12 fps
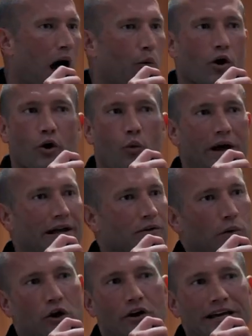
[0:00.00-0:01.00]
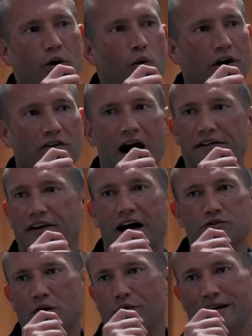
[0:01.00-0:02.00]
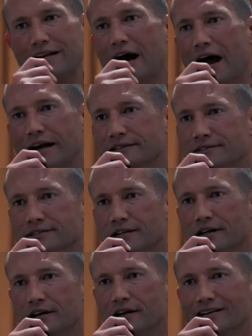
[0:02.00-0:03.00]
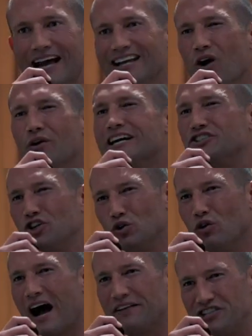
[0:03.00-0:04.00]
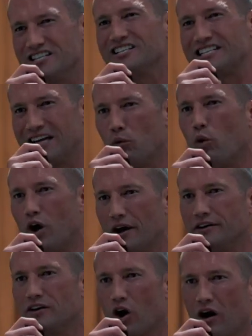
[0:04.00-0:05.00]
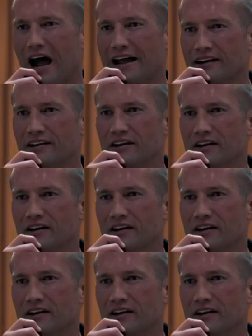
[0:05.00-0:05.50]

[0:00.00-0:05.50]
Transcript: I want to win. We only get one life, guys. We don't get nine. Okay, you don't get two lives. You just get one, all right?